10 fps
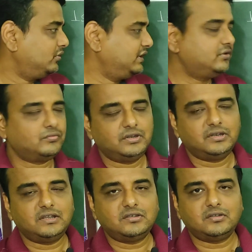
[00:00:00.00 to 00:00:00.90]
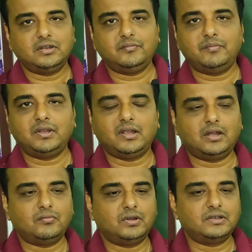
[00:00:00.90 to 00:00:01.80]
his intention in Pamela
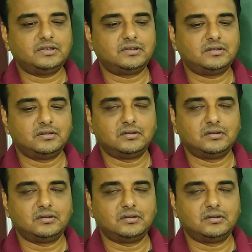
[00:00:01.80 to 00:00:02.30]
was